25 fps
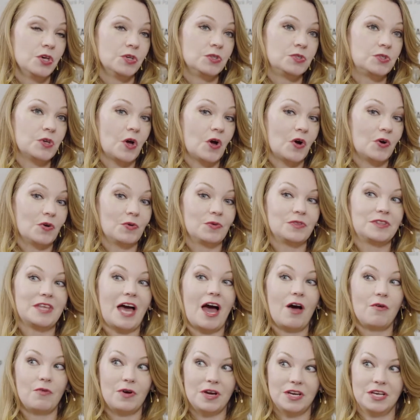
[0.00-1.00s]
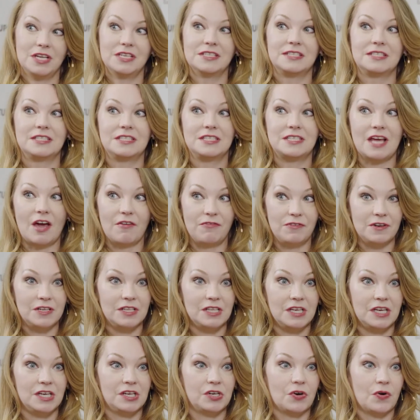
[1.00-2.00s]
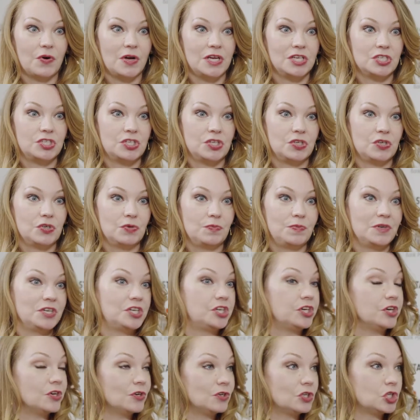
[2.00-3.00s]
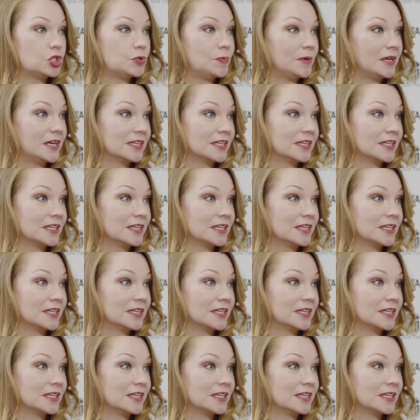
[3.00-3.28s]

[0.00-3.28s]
So that one is definitely going to be huge,